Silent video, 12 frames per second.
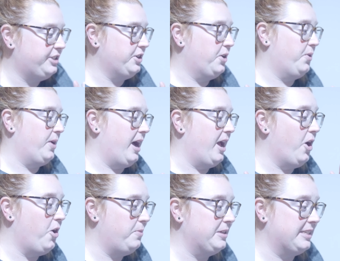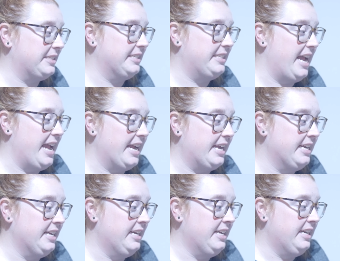So I hope this doesn't take
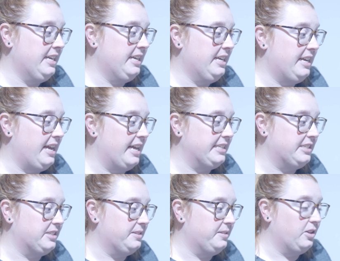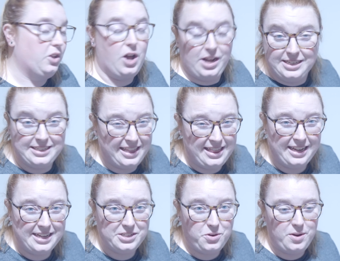as long as I
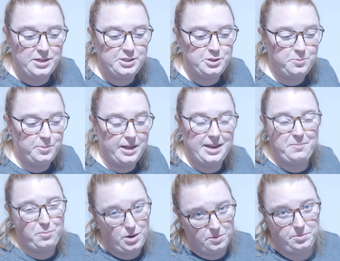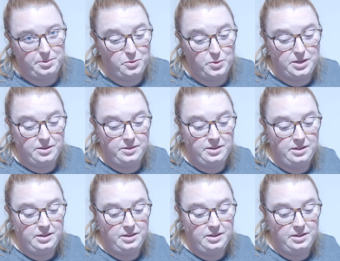think it's going to, but it probably will.